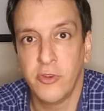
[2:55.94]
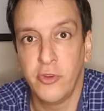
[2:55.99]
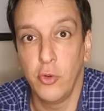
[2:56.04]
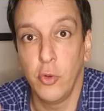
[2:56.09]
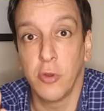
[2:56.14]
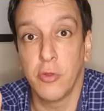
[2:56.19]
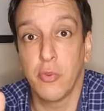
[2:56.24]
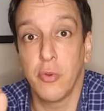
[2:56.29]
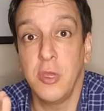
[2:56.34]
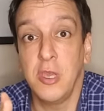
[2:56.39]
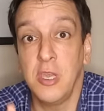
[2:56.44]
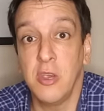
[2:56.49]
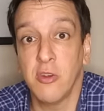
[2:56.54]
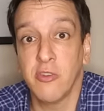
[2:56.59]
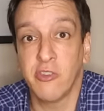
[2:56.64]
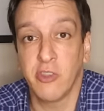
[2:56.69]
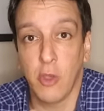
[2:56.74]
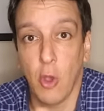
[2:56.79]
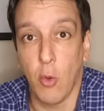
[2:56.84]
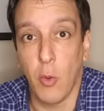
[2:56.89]
two or three
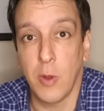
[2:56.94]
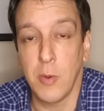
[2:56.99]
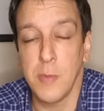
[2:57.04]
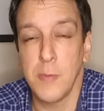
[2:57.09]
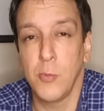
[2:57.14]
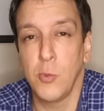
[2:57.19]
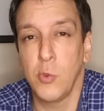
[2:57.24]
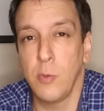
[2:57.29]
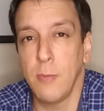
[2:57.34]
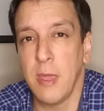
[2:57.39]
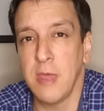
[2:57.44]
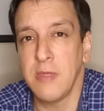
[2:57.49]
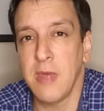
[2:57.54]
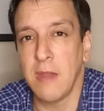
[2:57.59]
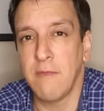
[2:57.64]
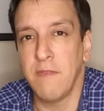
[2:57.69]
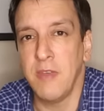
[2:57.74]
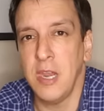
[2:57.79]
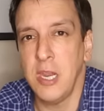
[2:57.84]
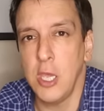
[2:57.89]
years ago when we made
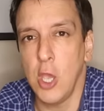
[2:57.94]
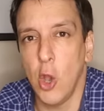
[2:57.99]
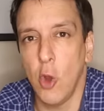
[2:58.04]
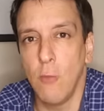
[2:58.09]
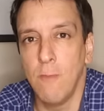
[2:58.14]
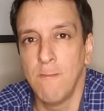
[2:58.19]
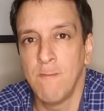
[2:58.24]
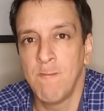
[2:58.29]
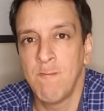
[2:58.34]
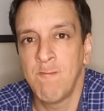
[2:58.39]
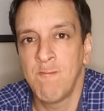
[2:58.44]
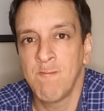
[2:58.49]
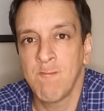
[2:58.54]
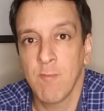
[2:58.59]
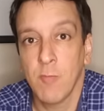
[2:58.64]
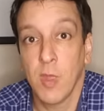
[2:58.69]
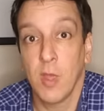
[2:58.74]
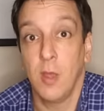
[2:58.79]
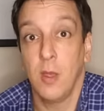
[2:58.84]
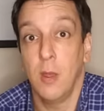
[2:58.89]
that video,
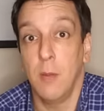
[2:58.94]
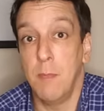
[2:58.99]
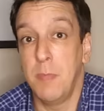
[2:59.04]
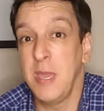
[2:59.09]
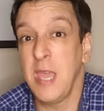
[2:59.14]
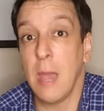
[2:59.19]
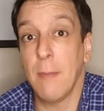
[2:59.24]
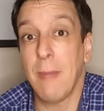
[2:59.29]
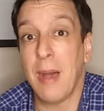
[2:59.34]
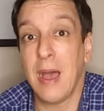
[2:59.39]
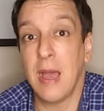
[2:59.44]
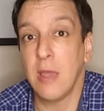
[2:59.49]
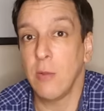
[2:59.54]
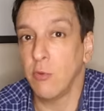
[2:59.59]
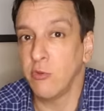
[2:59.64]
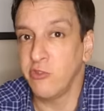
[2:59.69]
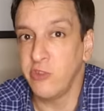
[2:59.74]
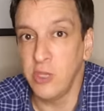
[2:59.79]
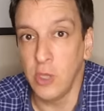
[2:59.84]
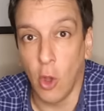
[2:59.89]
B M I
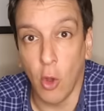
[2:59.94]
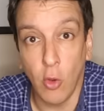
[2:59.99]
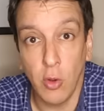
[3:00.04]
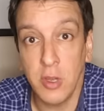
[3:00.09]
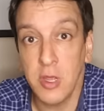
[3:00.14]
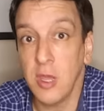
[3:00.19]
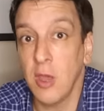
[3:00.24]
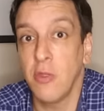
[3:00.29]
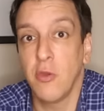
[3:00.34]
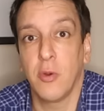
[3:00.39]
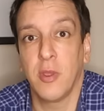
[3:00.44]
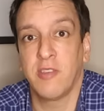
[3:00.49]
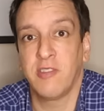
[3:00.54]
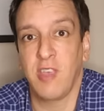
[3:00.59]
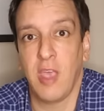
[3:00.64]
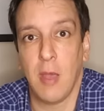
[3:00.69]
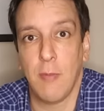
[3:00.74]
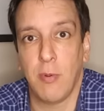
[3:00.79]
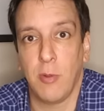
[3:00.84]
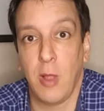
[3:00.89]
was the only other
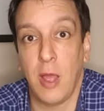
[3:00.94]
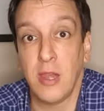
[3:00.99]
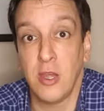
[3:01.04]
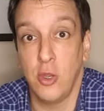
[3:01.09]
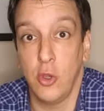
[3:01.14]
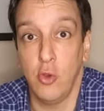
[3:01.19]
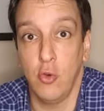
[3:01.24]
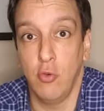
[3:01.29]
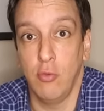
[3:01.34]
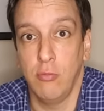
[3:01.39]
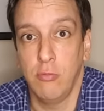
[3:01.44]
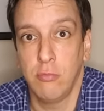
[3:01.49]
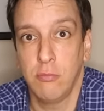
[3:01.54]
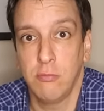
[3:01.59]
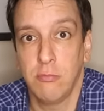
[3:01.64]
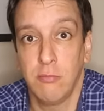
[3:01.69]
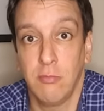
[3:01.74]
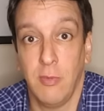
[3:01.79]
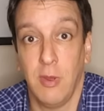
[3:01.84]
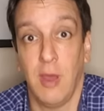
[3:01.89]
example I knew
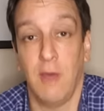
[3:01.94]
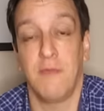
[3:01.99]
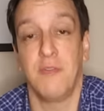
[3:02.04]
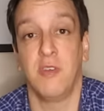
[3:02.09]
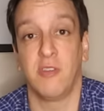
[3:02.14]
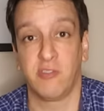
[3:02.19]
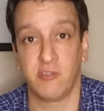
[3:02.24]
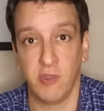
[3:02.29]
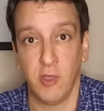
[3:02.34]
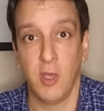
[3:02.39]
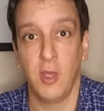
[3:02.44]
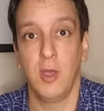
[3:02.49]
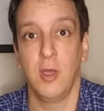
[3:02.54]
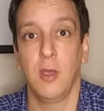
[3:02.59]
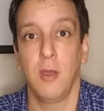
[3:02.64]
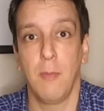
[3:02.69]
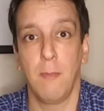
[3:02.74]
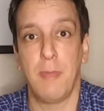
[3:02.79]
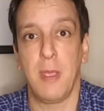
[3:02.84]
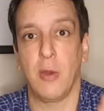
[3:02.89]
of this
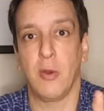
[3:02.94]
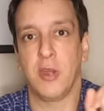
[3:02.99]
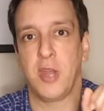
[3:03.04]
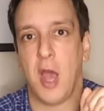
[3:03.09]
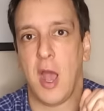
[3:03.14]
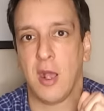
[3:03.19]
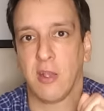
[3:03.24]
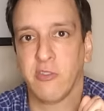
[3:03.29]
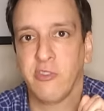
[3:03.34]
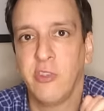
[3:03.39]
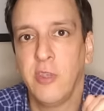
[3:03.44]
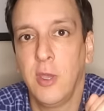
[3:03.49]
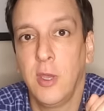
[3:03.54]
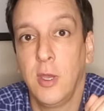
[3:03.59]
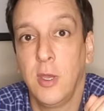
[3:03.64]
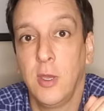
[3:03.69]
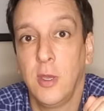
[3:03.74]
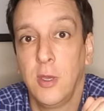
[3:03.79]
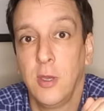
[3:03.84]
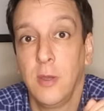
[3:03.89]
paradox.
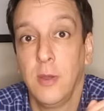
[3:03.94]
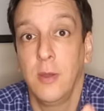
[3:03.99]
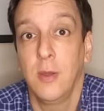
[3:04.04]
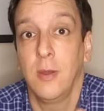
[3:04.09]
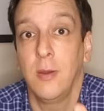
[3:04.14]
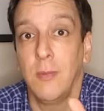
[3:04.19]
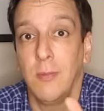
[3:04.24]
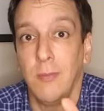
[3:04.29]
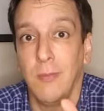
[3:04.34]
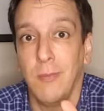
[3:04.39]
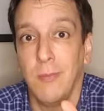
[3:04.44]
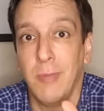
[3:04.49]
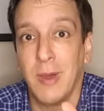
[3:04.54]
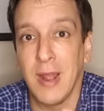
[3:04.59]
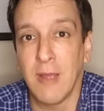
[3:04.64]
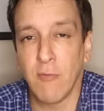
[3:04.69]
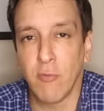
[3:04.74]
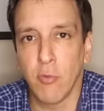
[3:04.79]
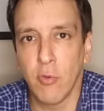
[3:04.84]
But I've